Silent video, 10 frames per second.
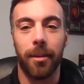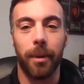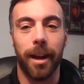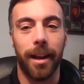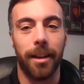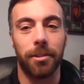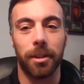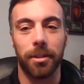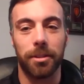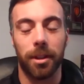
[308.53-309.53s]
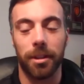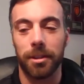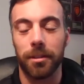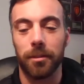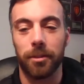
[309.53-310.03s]
We had a drill
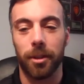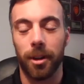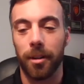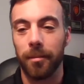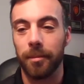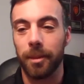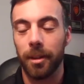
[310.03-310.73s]
sergeant from,